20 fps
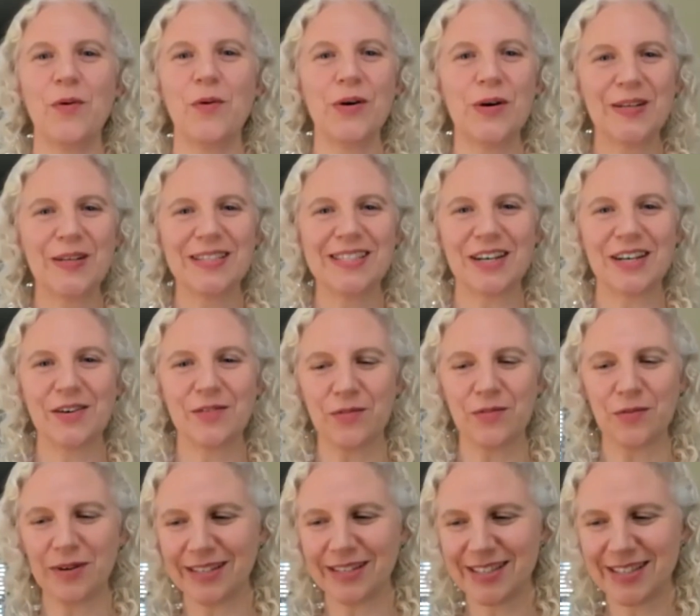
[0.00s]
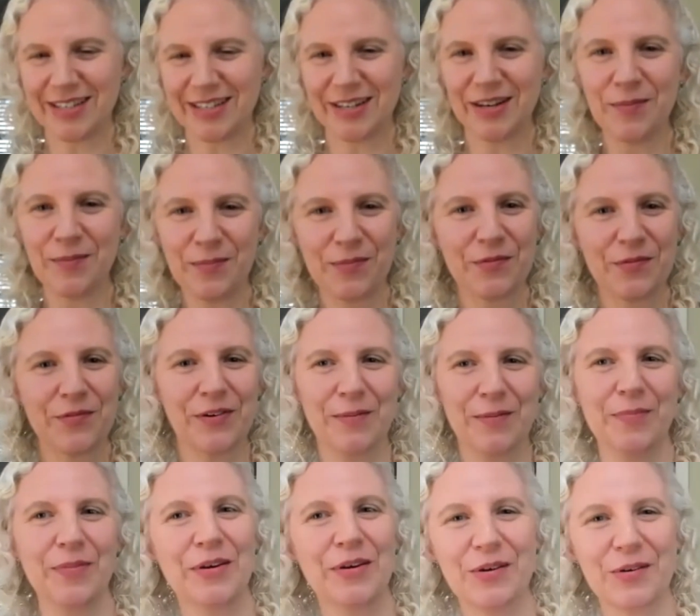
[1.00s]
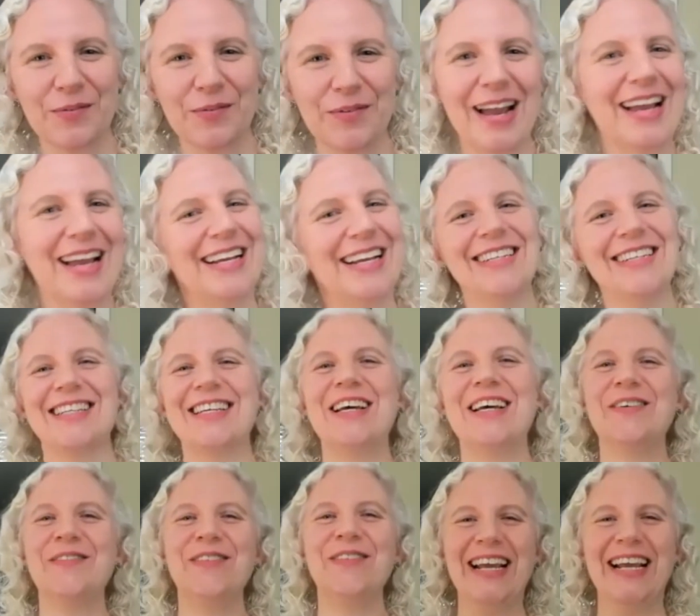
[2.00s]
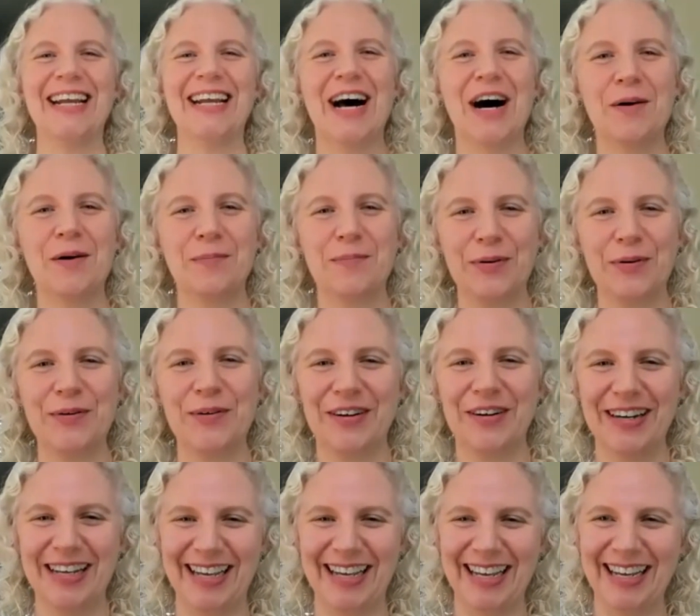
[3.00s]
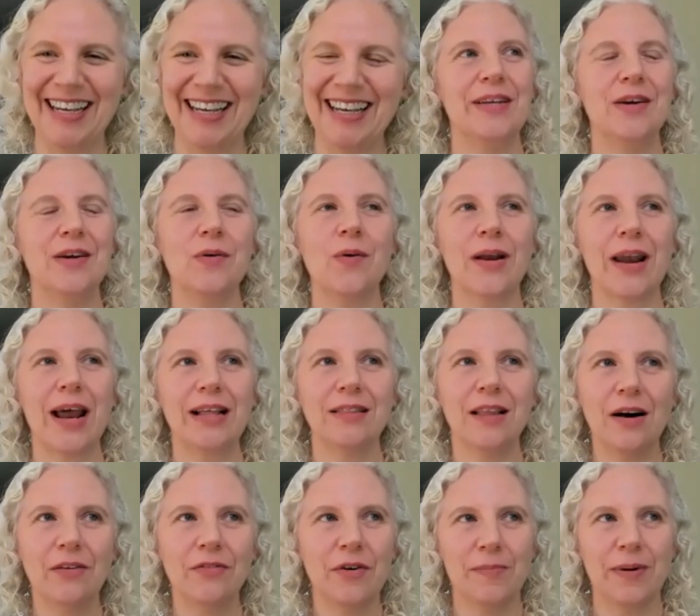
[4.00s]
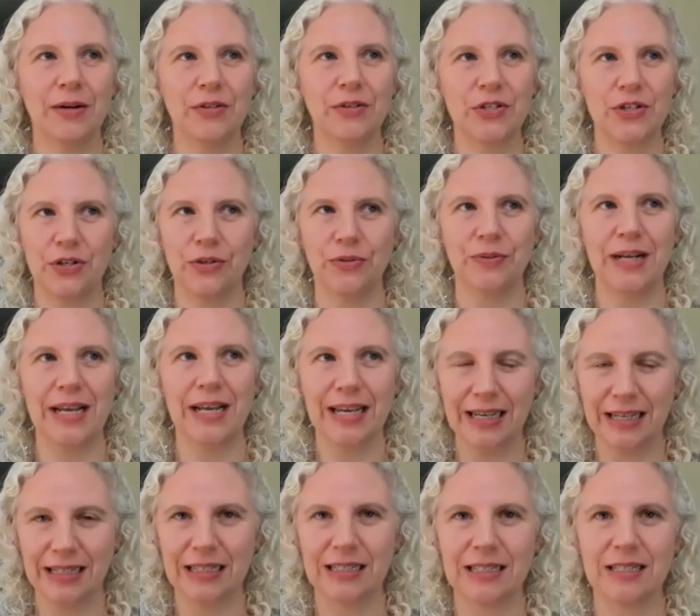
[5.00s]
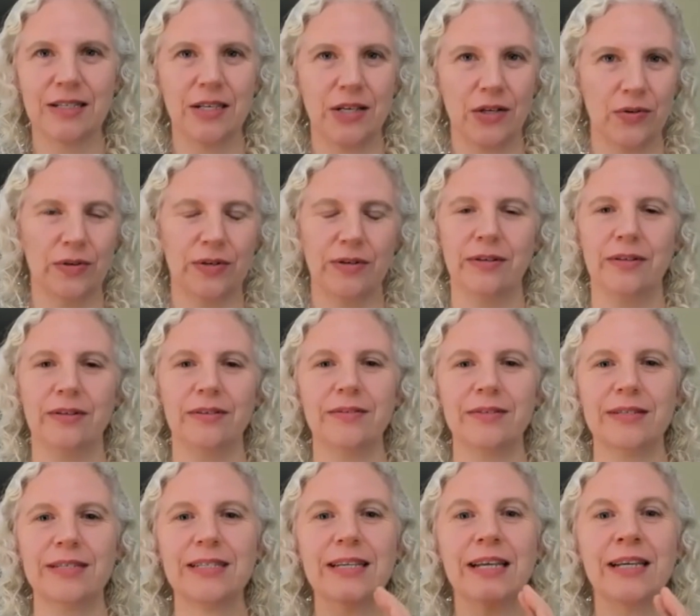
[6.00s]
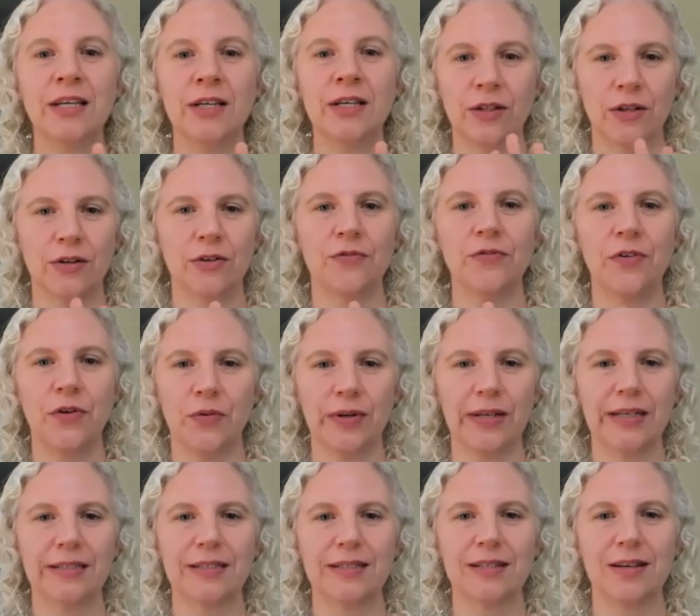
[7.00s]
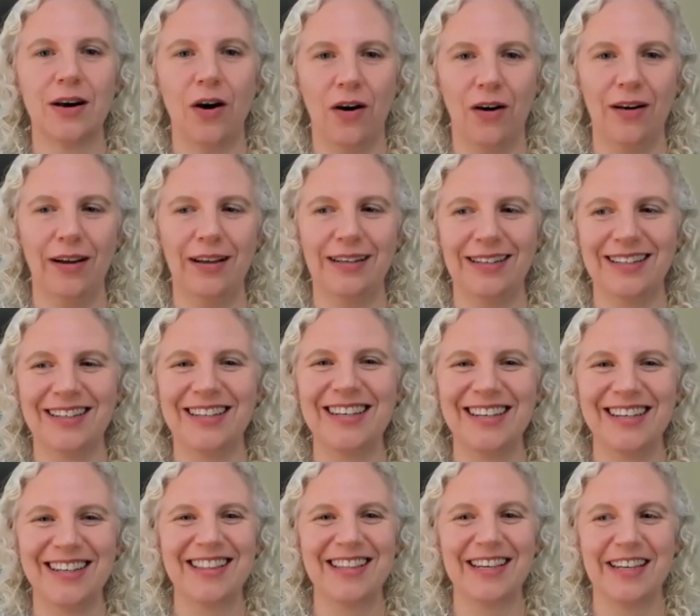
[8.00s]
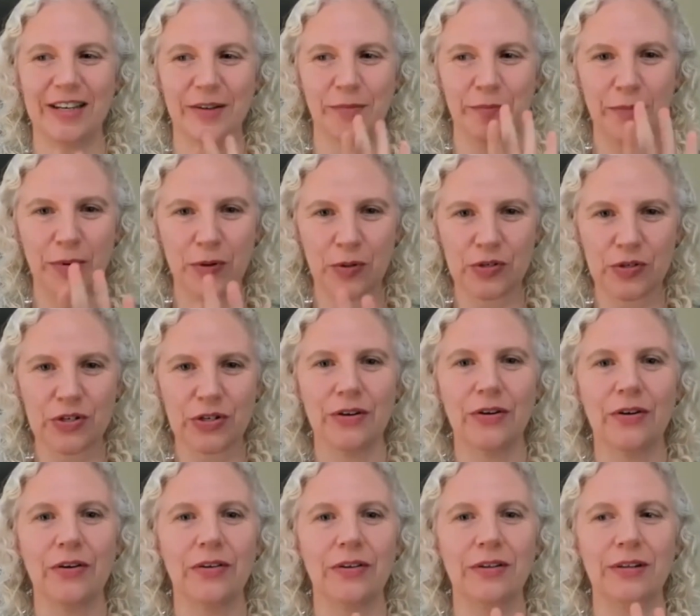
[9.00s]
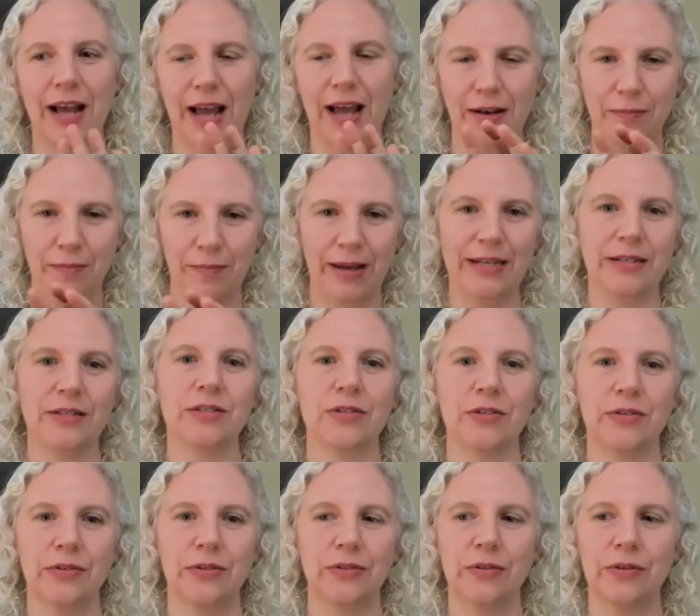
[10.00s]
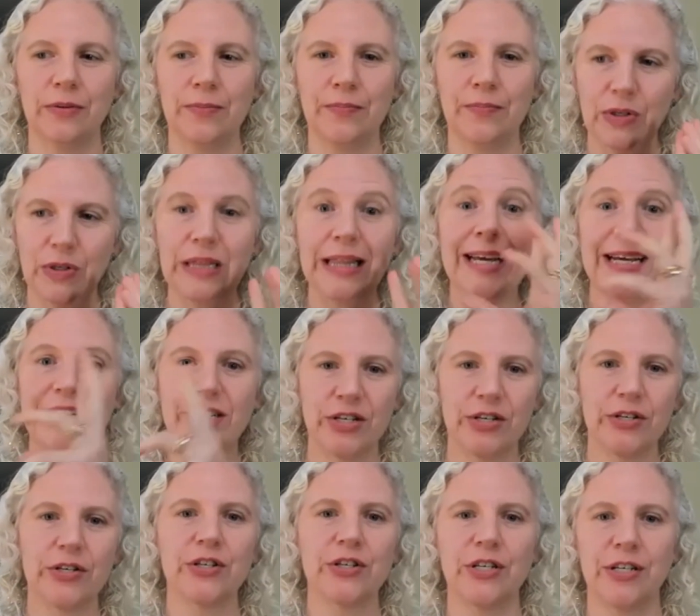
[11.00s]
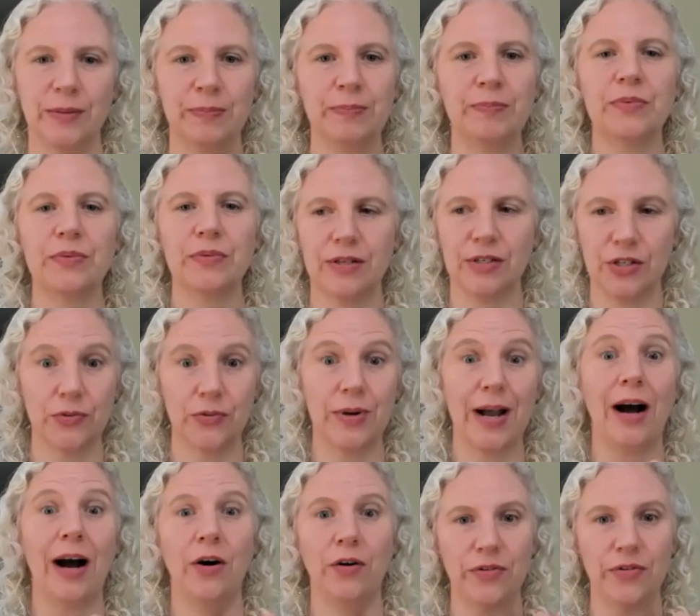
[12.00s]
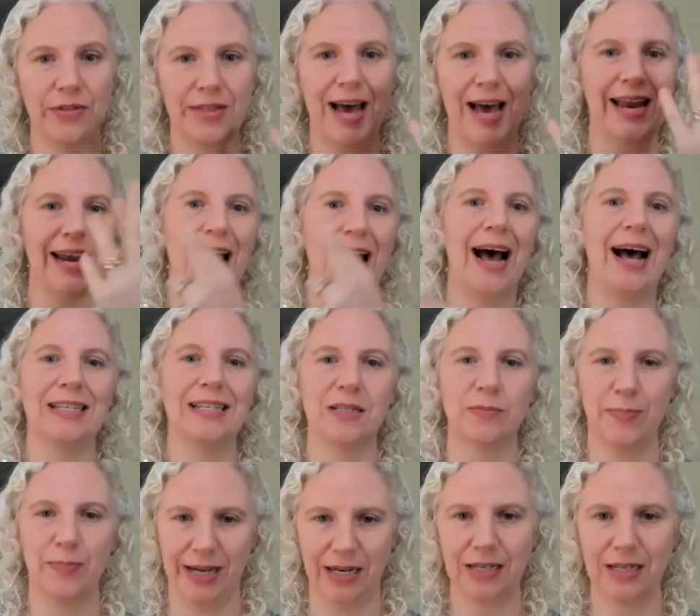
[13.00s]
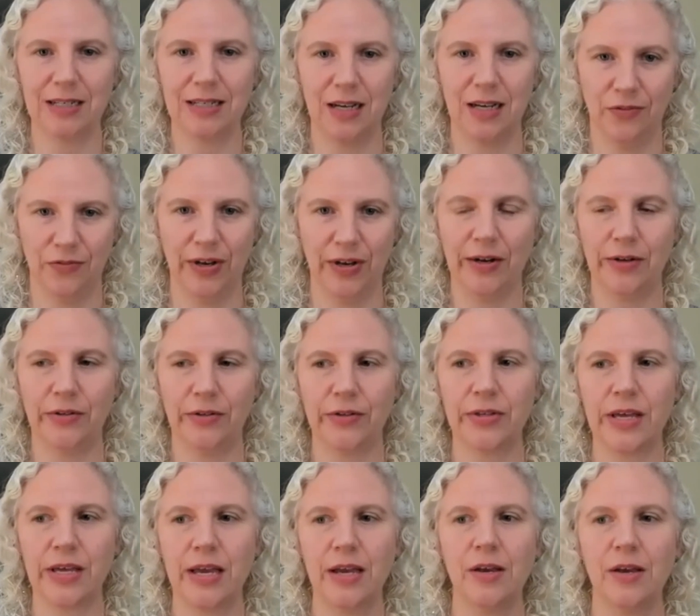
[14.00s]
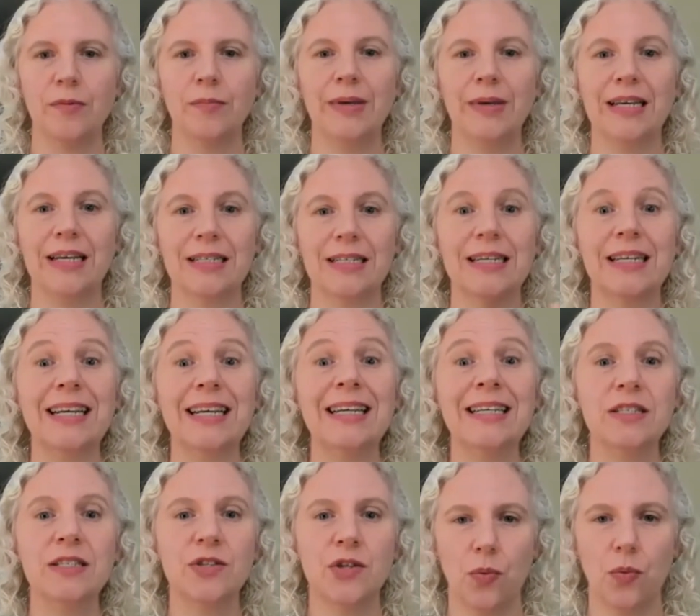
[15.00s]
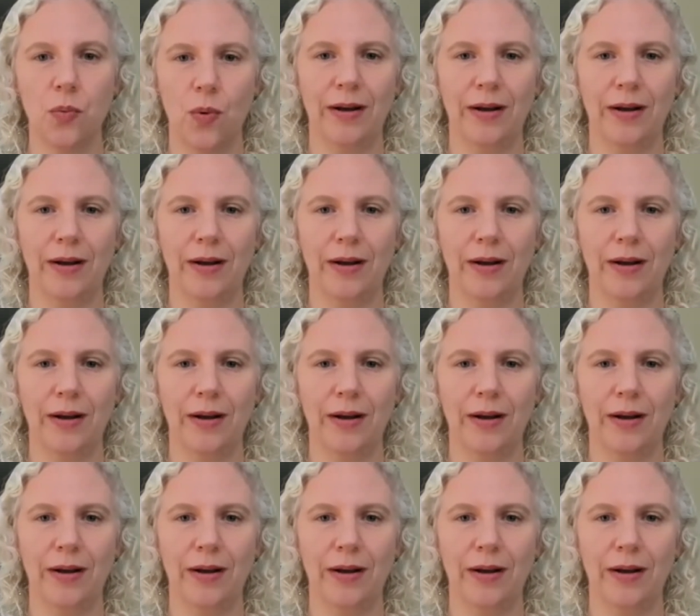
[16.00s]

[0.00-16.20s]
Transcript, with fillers: words of wisdom from the great Meena Puri. You know, what I love about you is your singular focus on the emotional and mental relationship to health, that aspect of health, because it is the